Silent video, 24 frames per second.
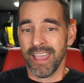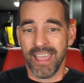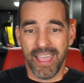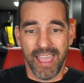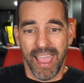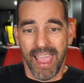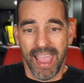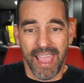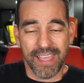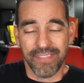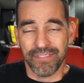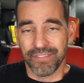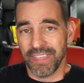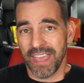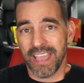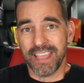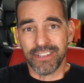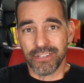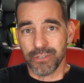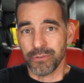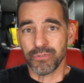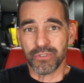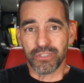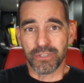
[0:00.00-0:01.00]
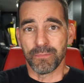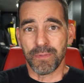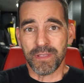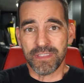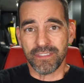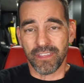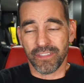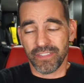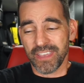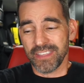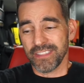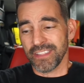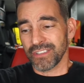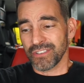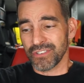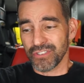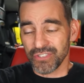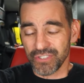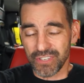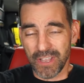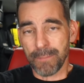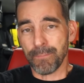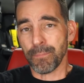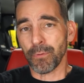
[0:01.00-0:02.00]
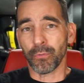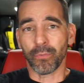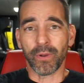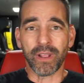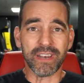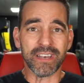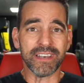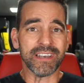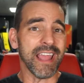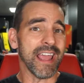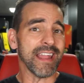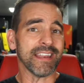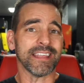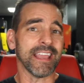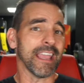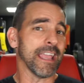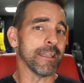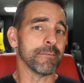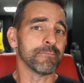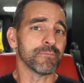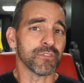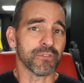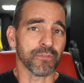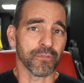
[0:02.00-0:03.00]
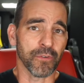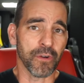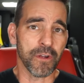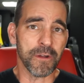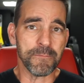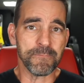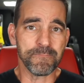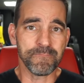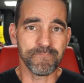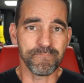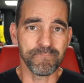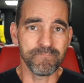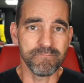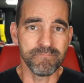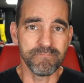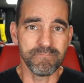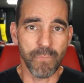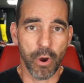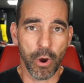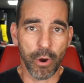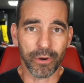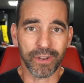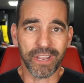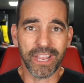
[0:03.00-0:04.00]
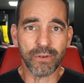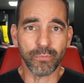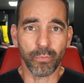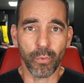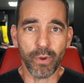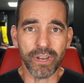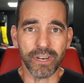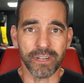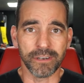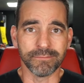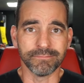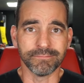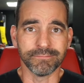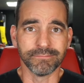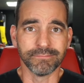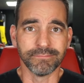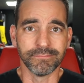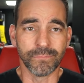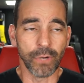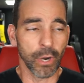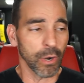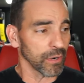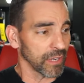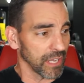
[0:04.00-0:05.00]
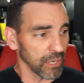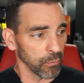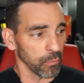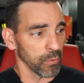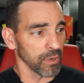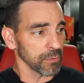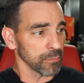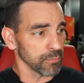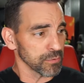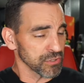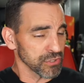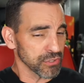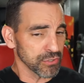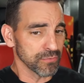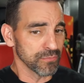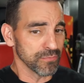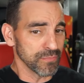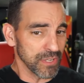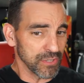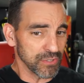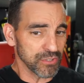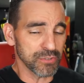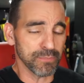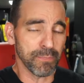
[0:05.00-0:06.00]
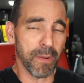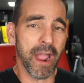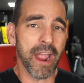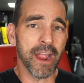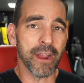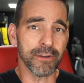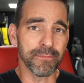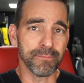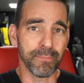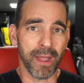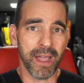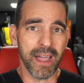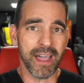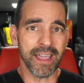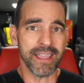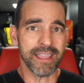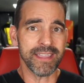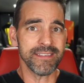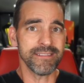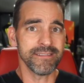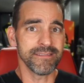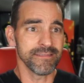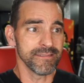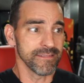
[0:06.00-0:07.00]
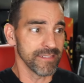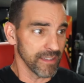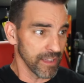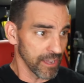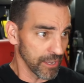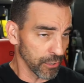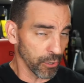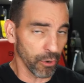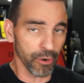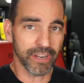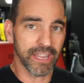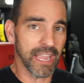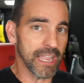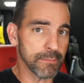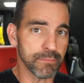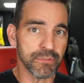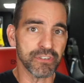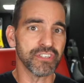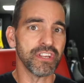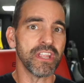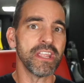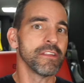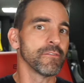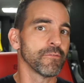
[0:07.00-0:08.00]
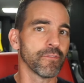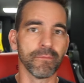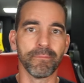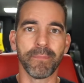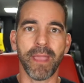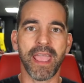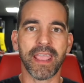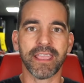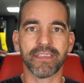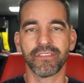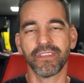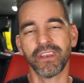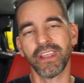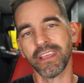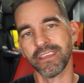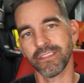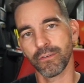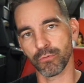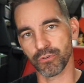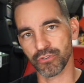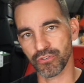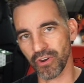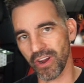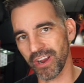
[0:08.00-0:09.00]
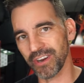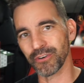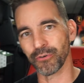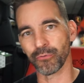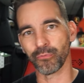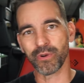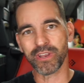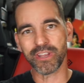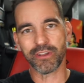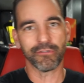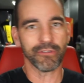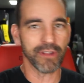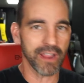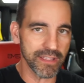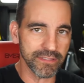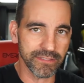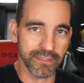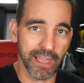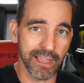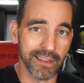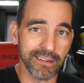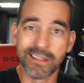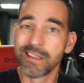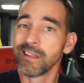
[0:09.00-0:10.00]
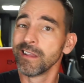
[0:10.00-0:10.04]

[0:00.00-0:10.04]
And that used to be the thing that separated At Games from Arcade1up. Arcade1up was inspired by an arcade machine from back in the day. They were trying to recreate that.